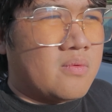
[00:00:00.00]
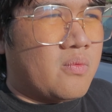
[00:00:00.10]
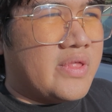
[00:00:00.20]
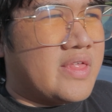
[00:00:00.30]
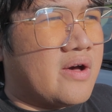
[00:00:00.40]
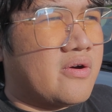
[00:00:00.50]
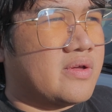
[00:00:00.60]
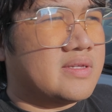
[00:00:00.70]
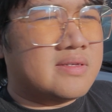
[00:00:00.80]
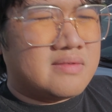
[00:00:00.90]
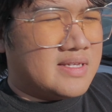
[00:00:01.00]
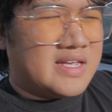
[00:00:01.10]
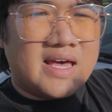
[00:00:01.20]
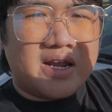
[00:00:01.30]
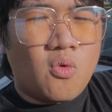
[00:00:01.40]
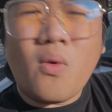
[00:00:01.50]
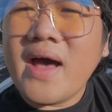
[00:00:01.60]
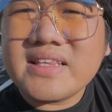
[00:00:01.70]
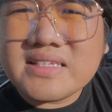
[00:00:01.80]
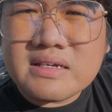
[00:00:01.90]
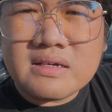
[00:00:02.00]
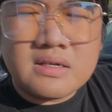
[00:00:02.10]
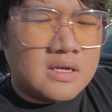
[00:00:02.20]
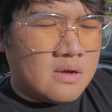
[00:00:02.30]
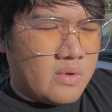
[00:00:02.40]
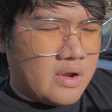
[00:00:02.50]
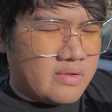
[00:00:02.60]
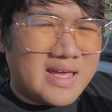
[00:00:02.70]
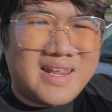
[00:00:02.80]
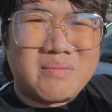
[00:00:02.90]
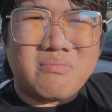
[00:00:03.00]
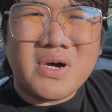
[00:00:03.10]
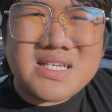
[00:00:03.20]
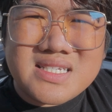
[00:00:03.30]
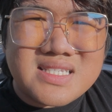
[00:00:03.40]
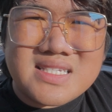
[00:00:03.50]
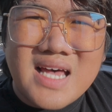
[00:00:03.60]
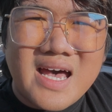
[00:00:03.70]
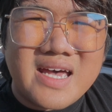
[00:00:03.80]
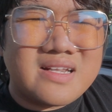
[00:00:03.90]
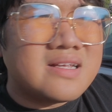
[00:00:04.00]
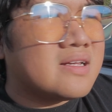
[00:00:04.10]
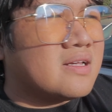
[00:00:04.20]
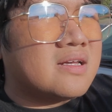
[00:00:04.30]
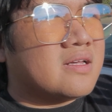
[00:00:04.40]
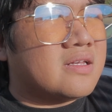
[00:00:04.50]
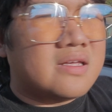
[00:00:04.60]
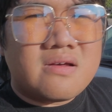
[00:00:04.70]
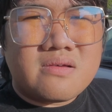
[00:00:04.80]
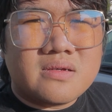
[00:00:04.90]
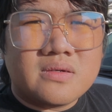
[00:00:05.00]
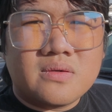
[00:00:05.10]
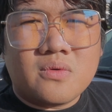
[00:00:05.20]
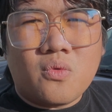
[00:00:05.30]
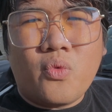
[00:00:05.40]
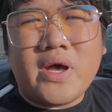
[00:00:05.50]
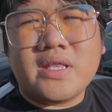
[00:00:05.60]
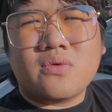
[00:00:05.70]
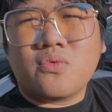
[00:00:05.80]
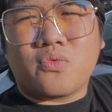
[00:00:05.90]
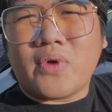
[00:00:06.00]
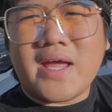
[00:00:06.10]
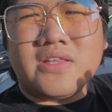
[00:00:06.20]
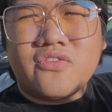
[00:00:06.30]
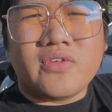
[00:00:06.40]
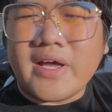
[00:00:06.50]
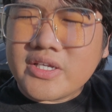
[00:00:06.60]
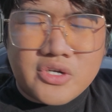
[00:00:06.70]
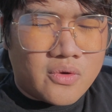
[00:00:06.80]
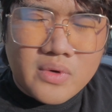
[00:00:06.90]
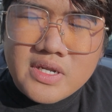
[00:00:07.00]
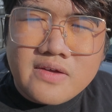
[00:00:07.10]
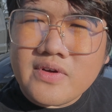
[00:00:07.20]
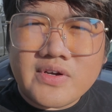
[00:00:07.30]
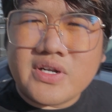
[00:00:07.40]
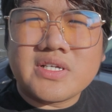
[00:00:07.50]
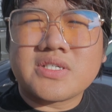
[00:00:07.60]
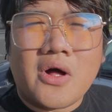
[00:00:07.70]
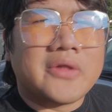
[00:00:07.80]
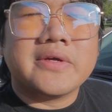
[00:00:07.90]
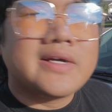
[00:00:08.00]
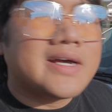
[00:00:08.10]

without getting wet, without getting bugs inside, you know? Wind, rain deflector, whatever it is called.